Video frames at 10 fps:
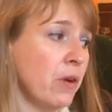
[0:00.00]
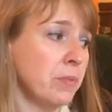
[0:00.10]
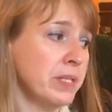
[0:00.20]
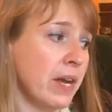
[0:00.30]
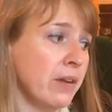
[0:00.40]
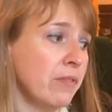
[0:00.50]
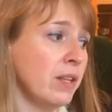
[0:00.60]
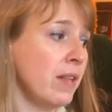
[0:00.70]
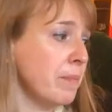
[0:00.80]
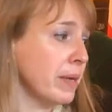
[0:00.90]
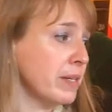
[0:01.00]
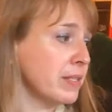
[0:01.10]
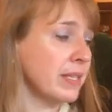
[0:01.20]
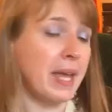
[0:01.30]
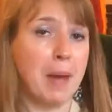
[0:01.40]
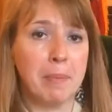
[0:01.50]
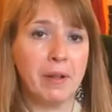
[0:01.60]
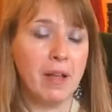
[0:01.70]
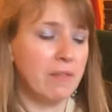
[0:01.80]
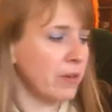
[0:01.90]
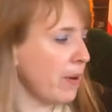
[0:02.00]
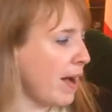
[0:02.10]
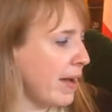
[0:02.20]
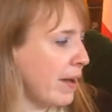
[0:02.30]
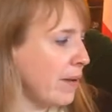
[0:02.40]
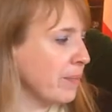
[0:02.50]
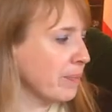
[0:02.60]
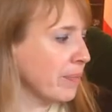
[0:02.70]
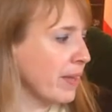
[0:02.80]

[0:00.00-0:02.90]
hometown of Columbus, the capital of Ohio.